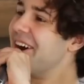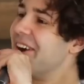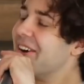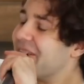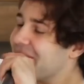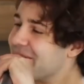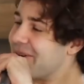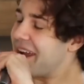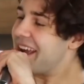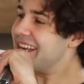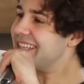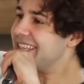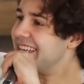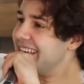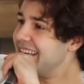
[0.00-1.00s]
so
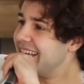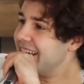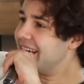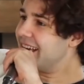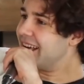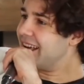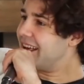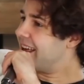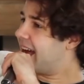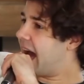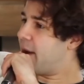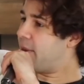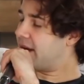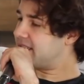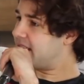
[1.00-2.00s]
crazy.
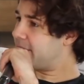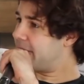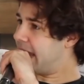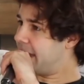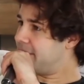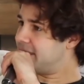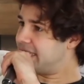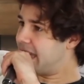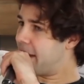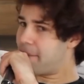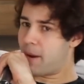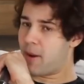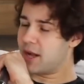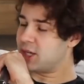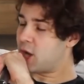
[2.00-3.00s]
I watched it on my ABC app.
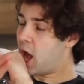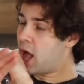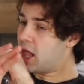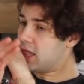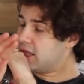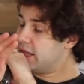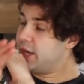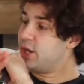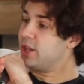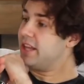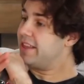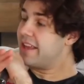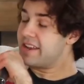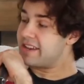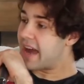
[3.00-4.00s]
I watched
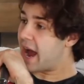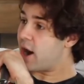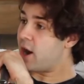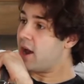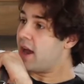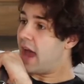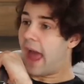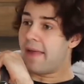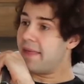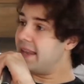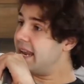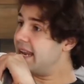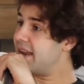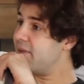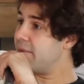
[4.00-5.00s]
literally the entire, and
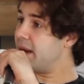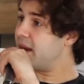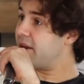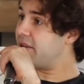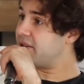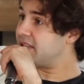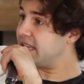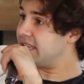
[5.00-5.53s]
they never made another